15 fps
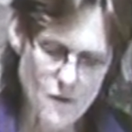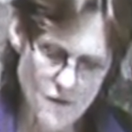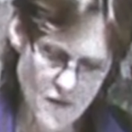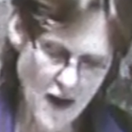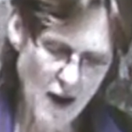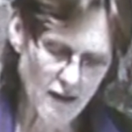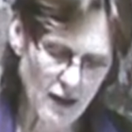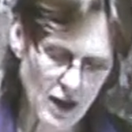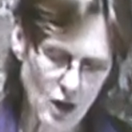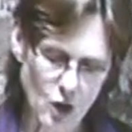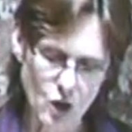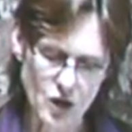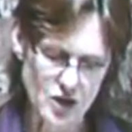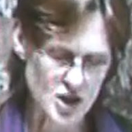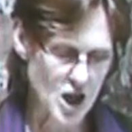very
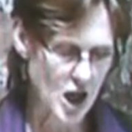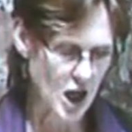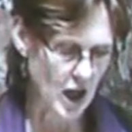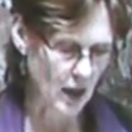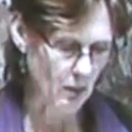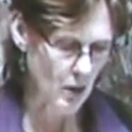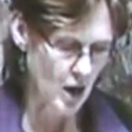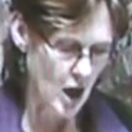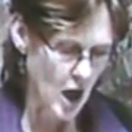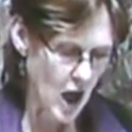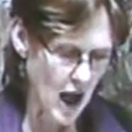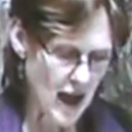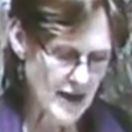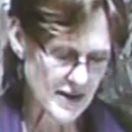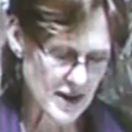long time,
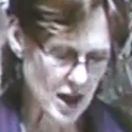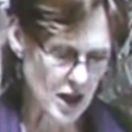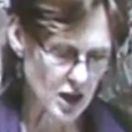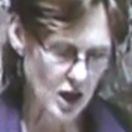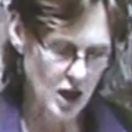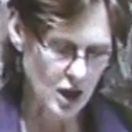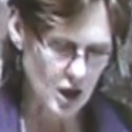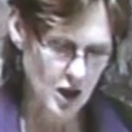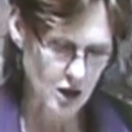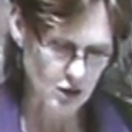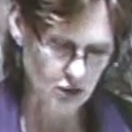has a